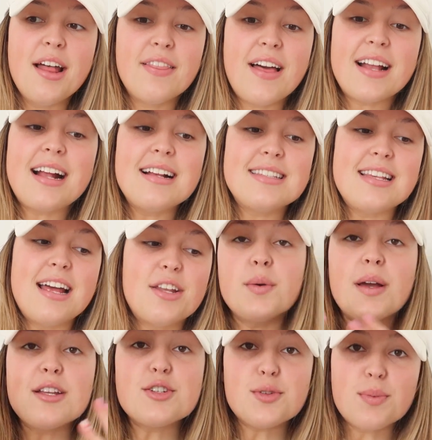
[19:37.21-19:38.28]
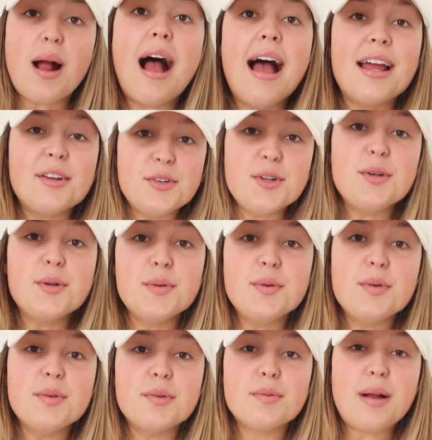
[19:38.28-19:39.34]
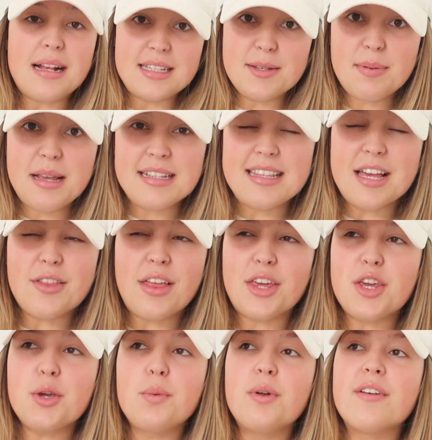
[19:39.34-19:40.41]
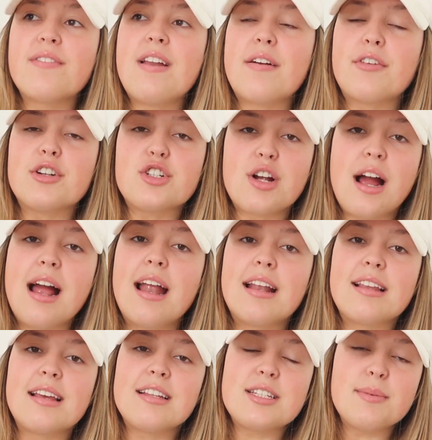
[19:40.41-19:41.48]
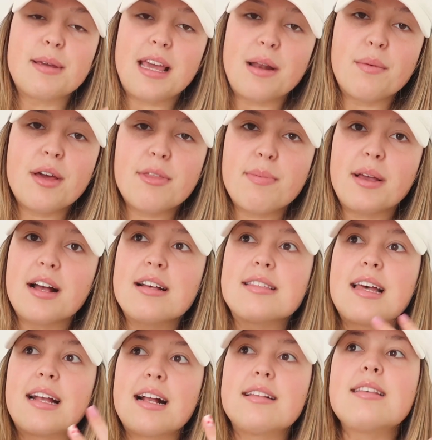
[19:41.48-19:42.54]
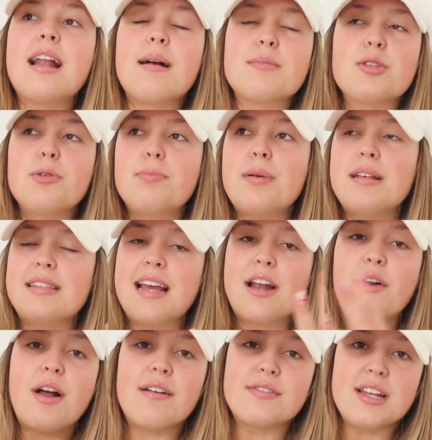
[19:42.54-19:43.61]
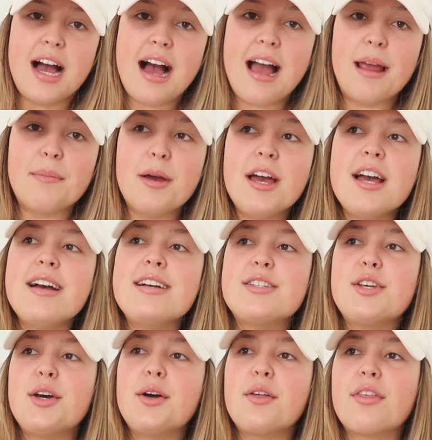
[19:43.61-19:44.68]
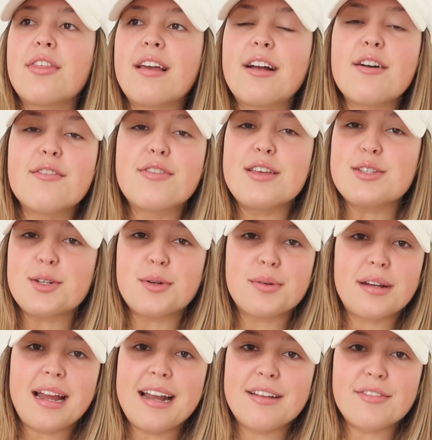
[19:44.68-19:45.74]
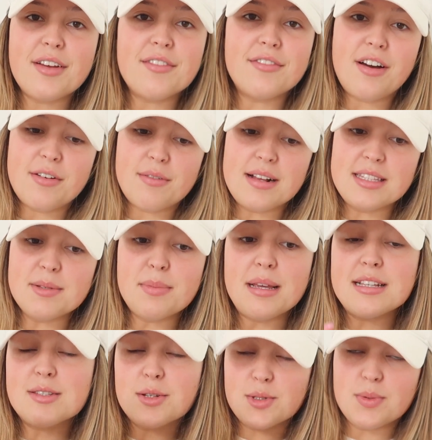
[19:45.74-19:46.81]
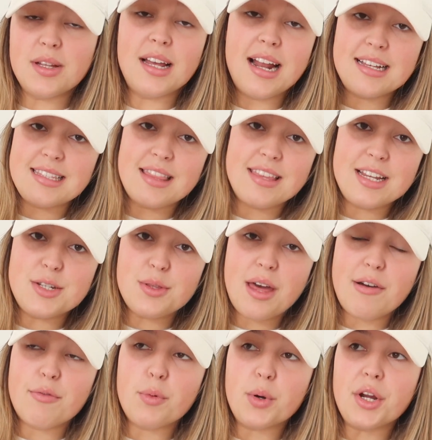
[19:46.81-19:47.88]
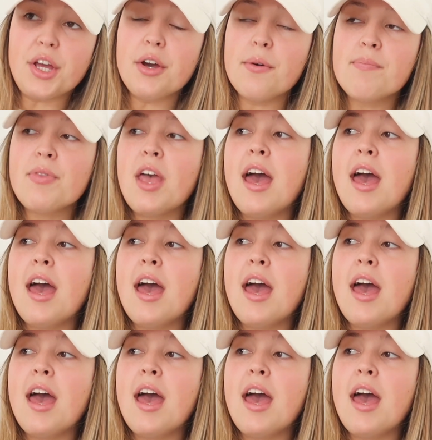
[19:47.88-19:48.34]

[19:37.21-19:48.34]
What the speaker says: like I said, you can try new recipes that like you would have never tried to begin with, because like I said, I'm so busy, I don't have time to think of these creative and fun recipes. So it's really nice that they do that for you.